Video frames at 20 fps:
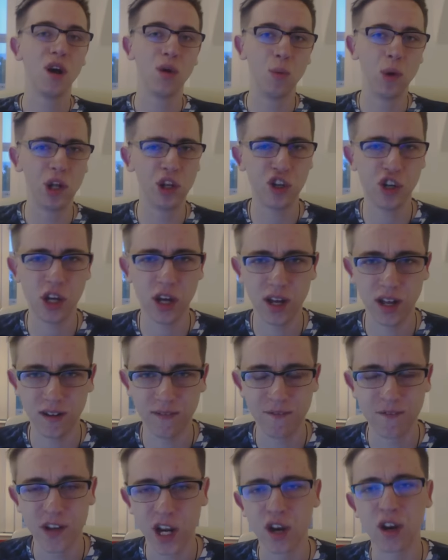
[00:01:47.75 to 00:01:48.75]
Wilshere had a
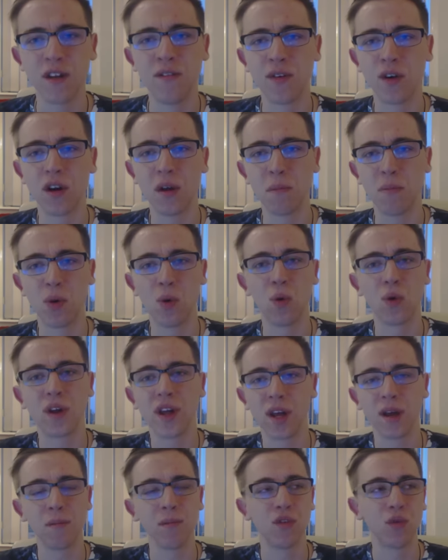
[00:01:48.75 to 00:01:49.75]
very very poor
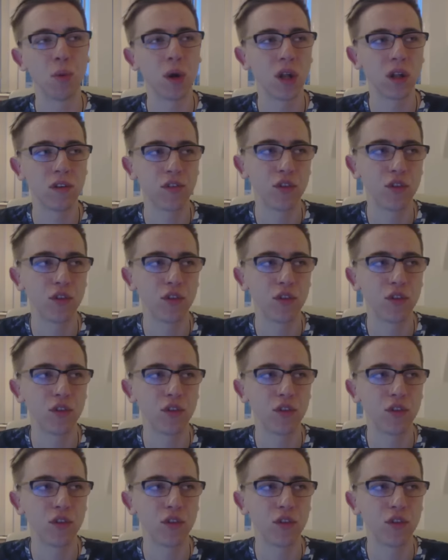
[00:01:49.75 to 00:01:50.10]
game as well,